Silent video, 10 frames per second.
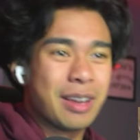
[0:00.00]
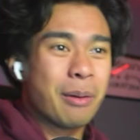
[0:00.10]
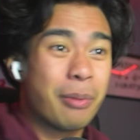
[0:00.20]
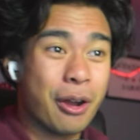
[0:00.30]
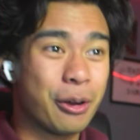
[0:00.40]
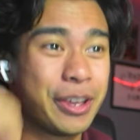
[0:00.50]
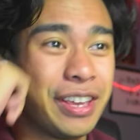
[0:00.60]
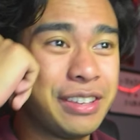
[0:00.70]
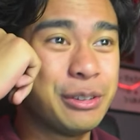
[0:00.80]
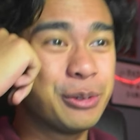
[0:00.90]
Bro,
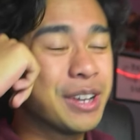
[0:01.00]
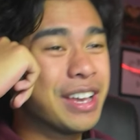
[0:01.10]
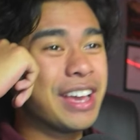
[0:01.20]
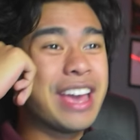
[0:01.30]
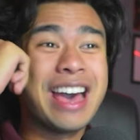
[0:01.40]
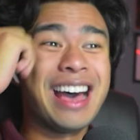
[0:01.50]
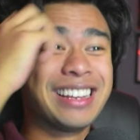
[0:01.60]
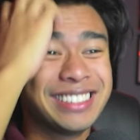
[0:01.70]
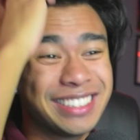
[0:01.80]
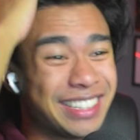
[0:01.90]
you...
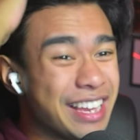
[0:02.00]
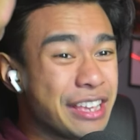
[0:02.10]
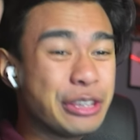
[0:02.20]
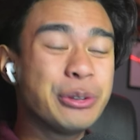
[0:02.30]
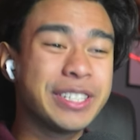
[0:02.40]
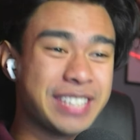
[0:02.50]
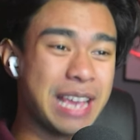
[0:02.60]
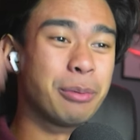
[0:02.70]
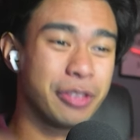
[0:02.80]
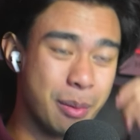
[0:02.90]
you
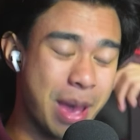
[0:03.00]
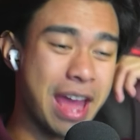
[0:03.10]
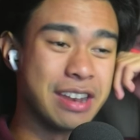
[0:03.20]
disabled the man,